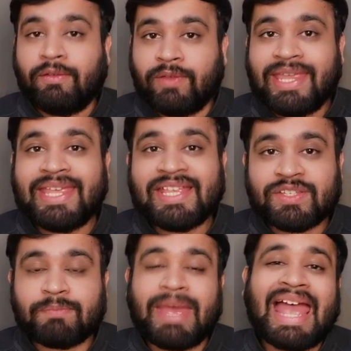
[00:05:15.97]

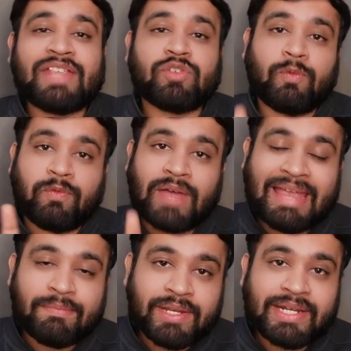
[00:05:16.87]
each batch of
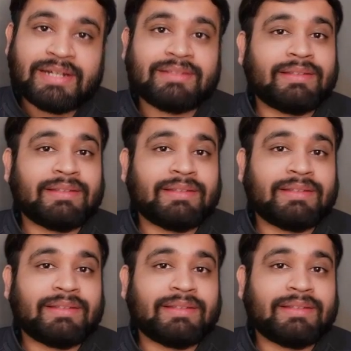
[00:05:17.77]
5 minutes,